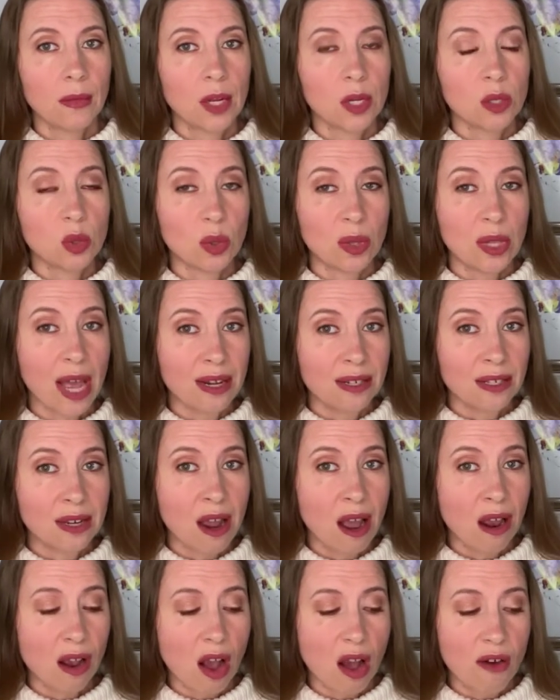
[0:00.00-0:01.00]
So that's
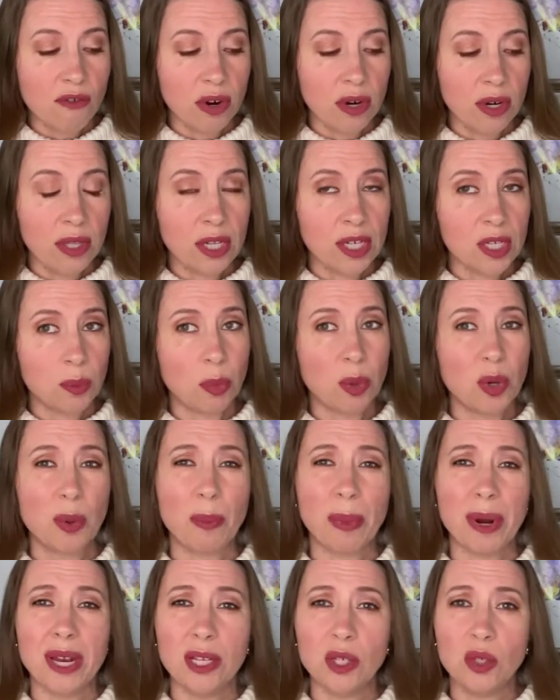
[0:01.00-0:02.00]
not covered in this book,
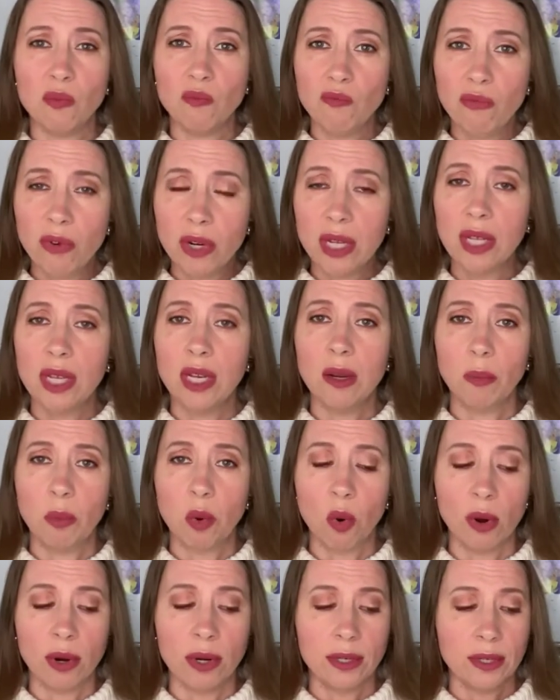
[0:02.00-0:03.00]
but it's really
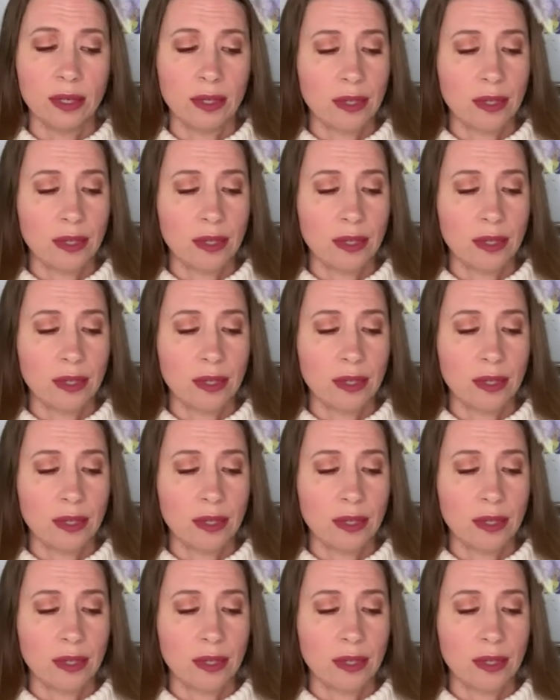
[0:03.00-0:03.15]
important.